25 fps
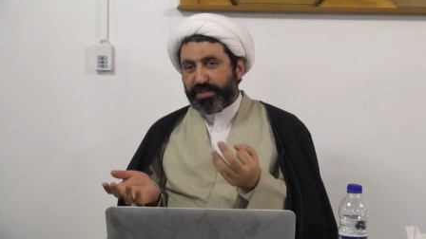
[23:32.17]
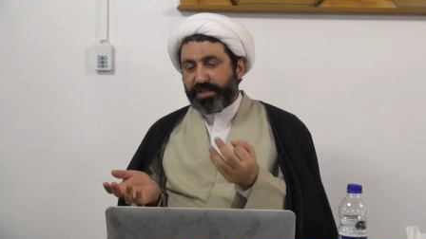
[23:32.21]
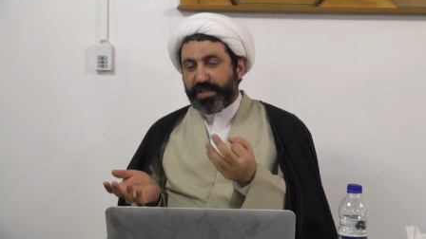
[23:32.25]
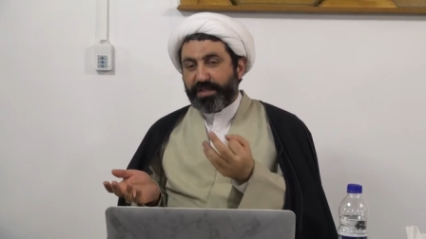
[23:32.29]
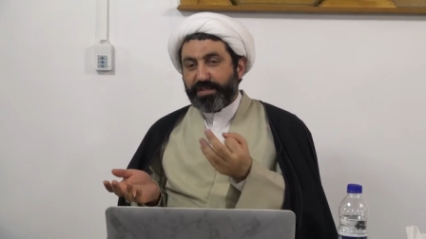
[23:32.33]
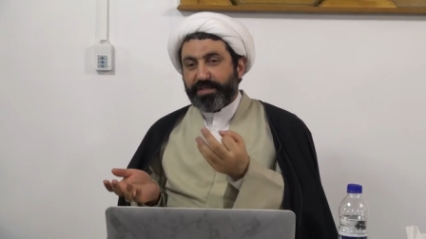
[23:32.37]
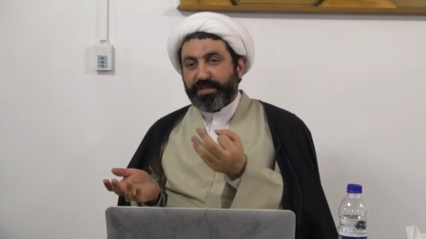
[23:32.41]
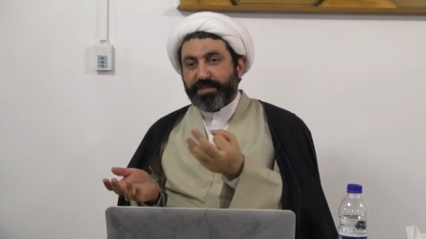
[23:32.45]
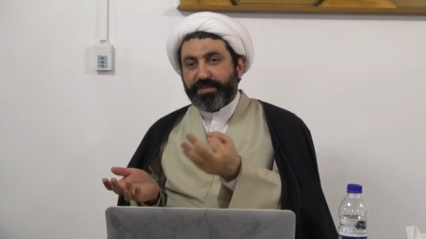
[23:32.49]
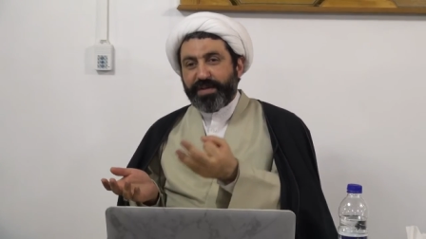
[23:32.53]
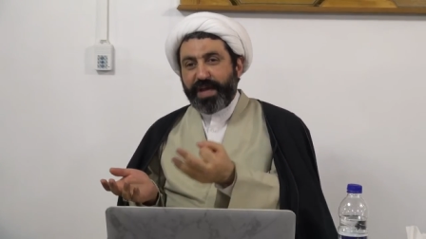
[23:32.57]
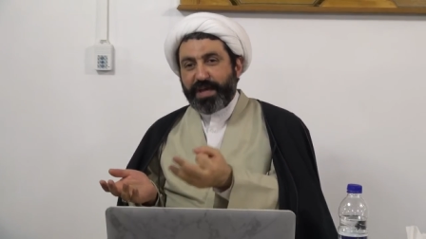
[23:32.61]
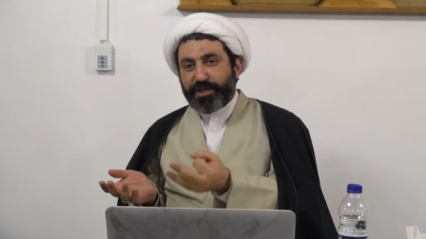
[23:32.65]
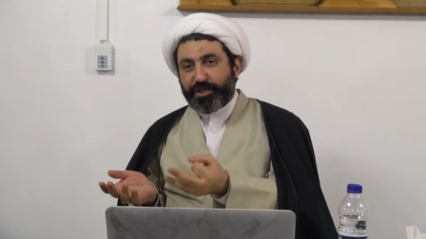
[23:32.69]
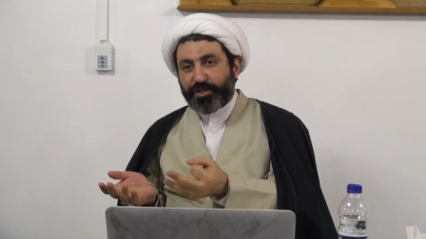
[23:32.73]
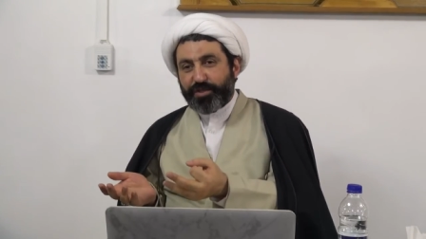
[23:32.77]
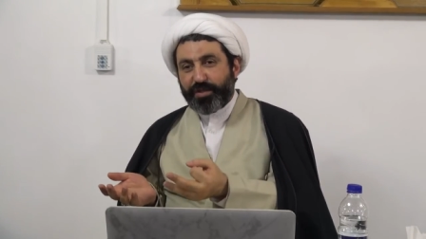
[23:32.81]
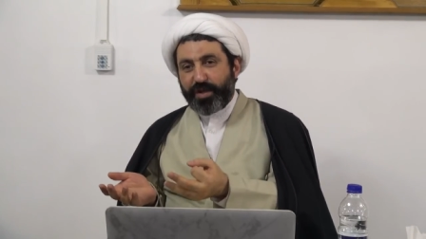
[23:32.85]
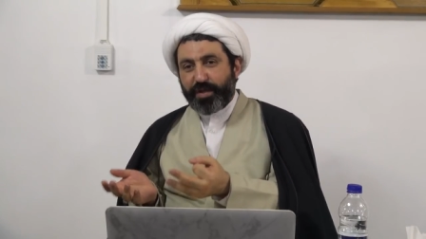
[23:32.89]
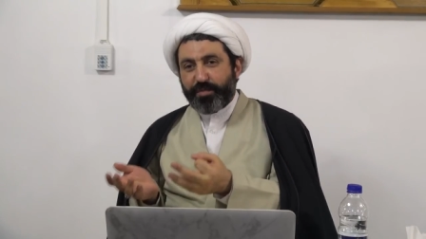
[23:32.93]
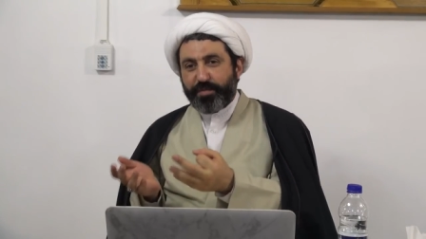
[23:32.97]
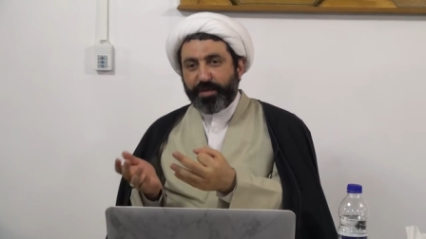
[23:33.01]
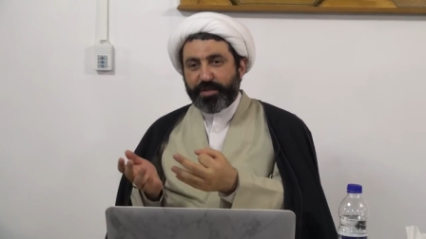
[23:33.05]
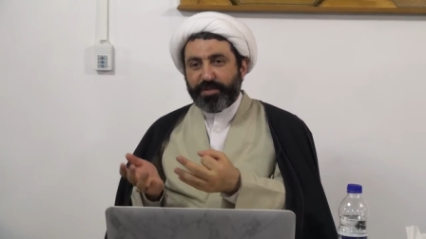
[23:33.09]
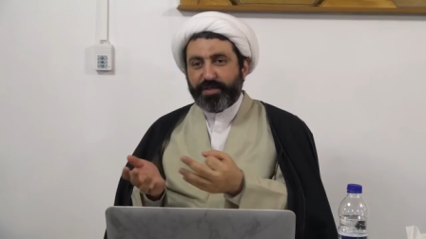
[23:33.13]
and
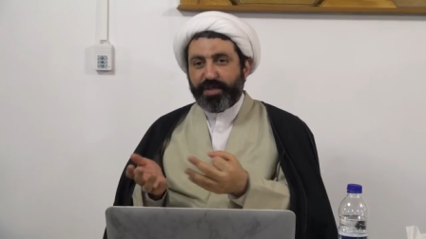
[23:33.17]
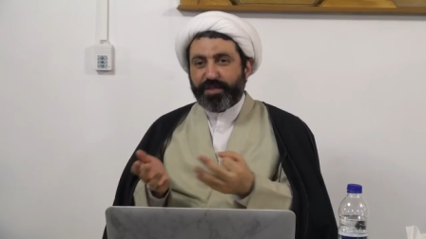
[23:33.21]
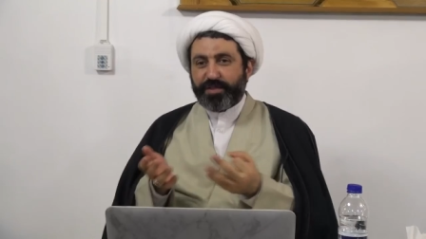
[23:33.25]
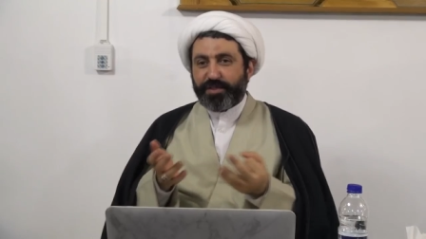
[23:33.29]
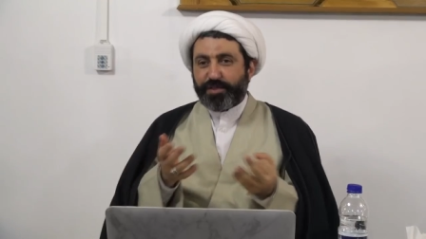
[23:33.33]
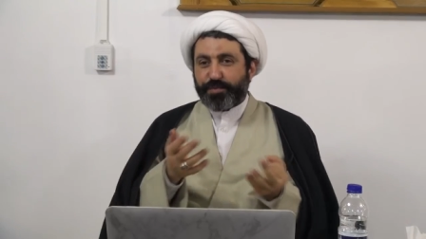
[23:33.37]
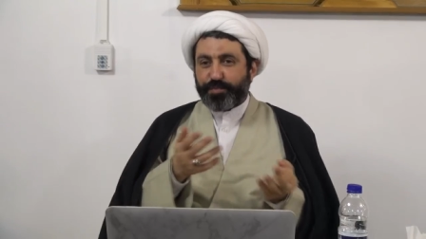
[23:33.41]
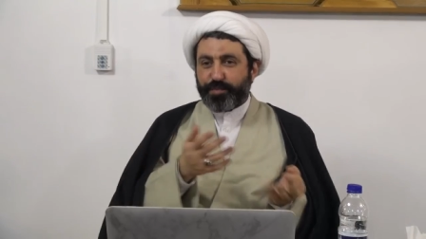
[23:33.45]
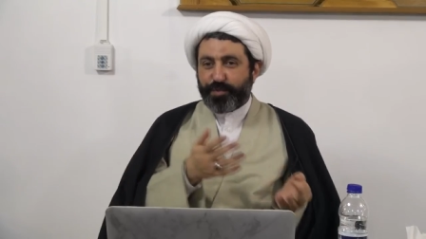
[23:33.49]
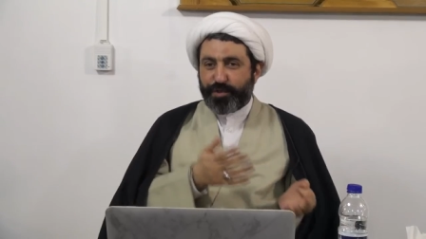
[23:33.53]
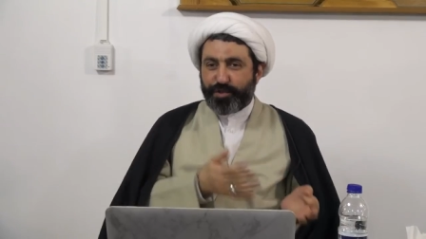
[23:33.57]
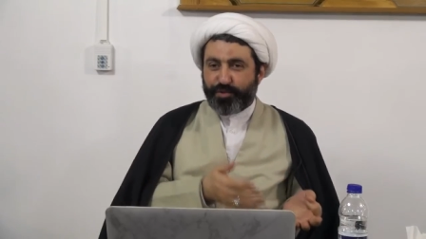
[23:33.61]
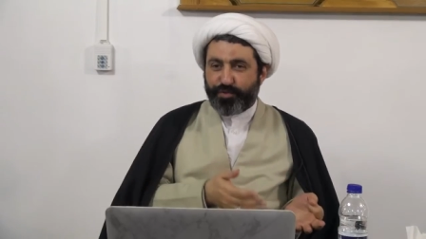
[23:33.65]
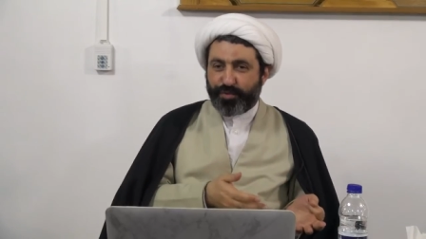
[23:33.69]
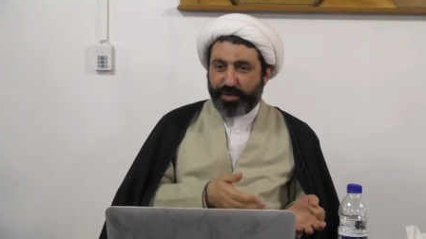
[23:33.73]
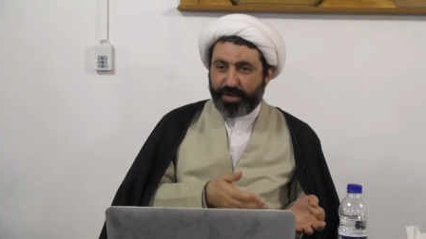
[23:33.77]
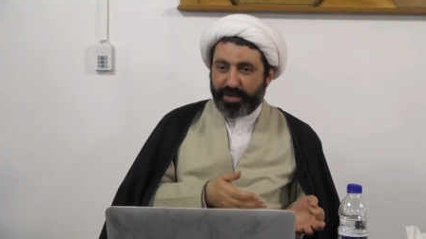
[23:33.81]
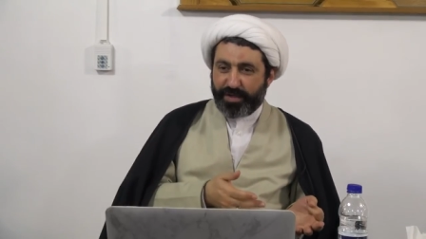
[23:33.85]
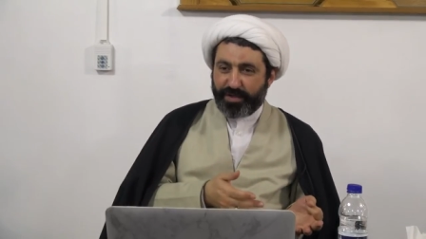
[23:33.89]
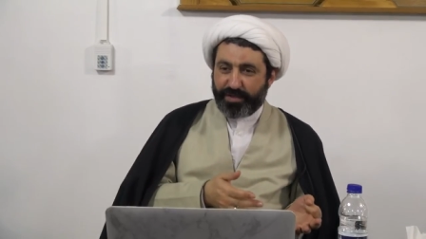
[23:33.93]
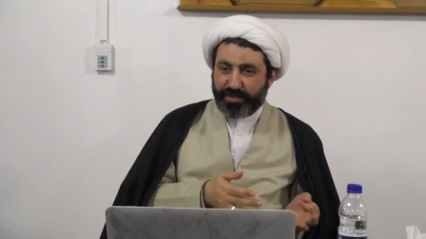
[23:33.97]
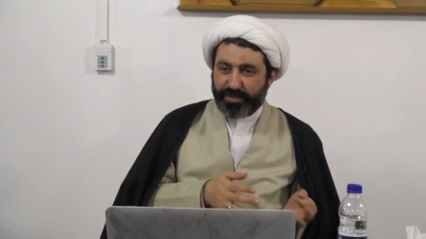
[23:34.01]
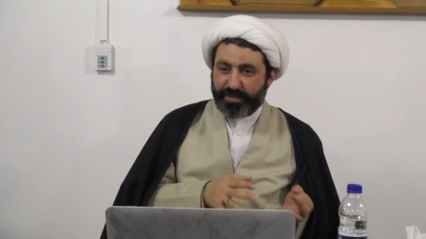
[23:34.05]
rational, but not spiritual.